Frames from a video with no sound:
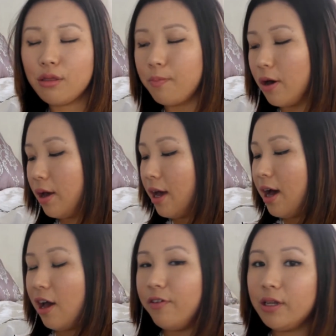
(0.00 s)
But
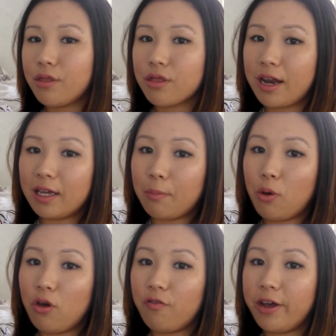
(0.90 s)
I think this is like a
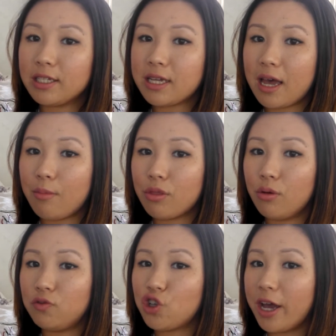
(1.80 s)
perfect sort
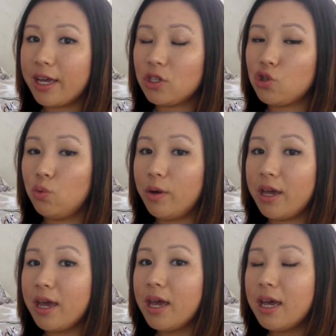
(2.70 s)
of jacket to
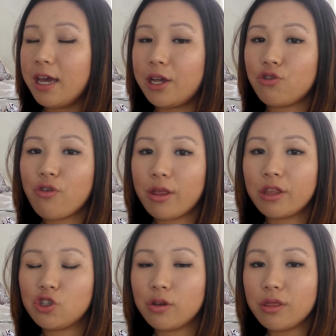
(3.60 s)
wear in
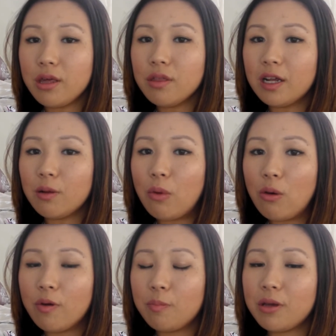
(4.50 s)
transition season at the
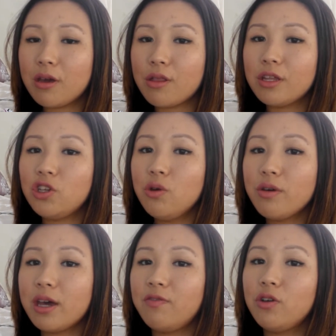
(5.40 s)
moment, because in UK,
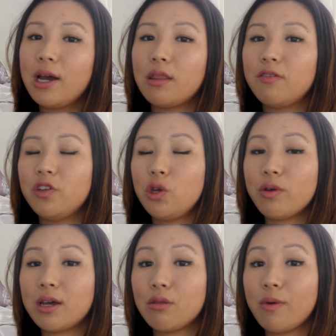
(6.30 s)
if you guys live in
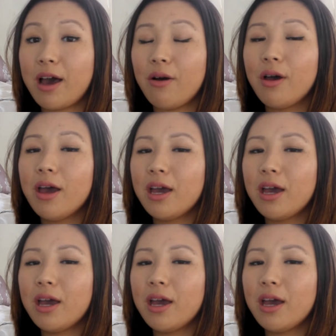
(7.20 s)
UK as well,